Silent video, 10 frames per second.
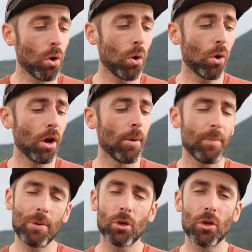Or
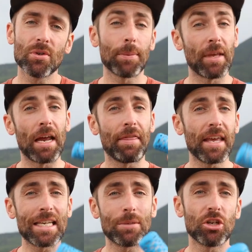people use something like
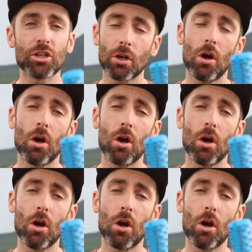this, which is a